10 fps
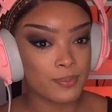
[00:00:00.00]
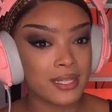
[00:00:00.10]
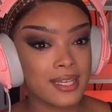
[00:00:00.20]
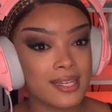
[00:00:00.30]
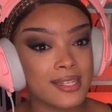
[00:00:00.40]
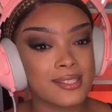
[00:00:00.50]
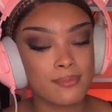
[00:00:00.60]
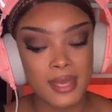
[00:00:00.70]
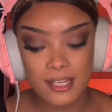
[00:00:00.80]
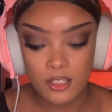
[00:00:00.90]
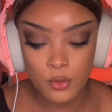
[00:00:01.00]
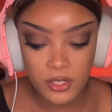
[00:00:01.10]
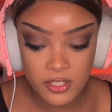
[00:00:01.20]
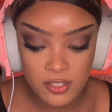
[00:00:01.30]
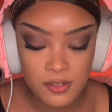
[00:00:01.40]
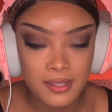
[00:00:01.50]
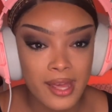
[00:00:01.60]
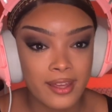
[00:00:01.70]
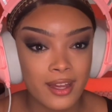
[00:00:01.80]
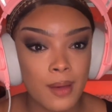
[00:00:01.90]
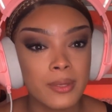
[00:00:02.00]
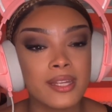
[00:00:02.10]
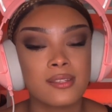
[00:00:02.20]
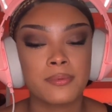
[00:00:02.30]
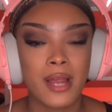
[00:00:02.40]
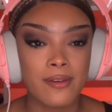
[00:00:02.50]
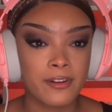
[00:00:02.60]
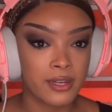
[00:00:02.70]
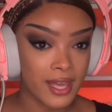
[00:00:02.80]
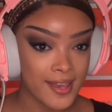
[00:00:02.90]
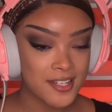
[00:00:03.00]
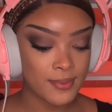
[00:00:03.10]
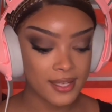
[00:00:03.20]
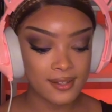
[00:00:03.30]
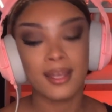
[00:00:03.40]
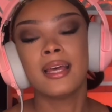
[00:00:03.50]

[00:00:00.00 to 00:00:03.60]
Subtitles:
Please make sure to like, comment, and subscribe for engagement.